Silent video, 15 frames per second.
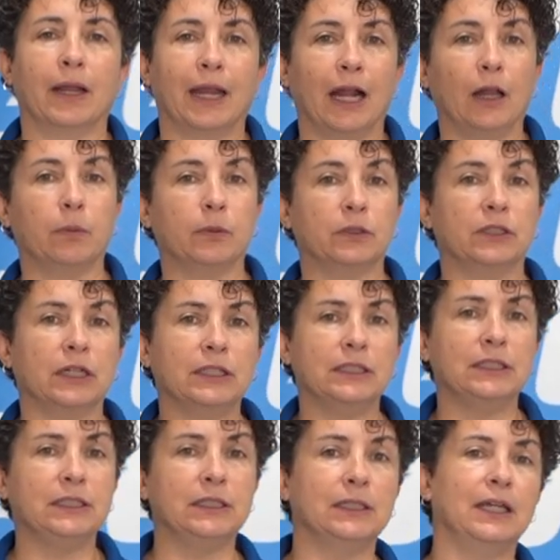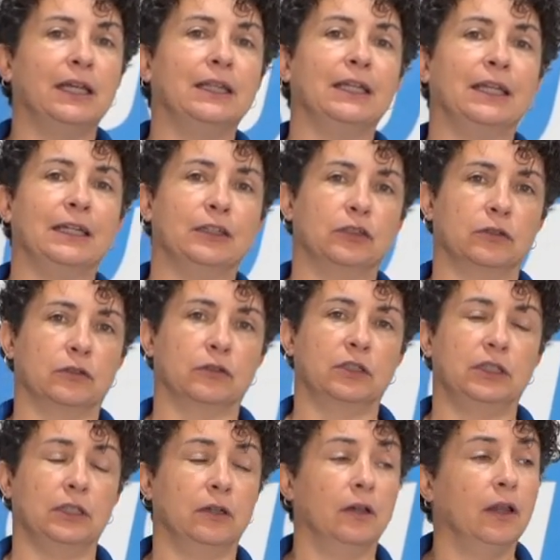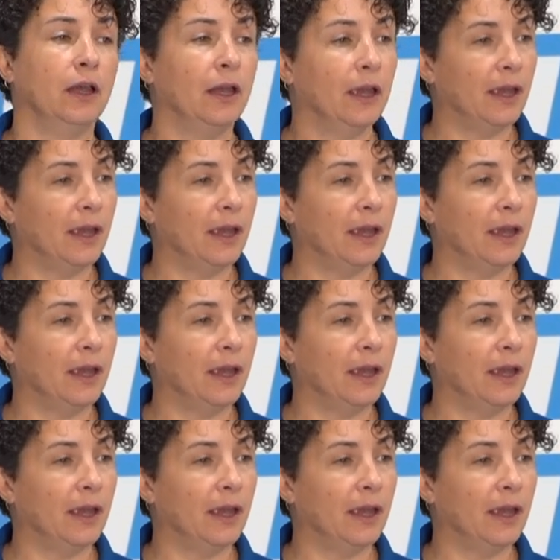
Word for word: a caliper dust seal and the internal seal.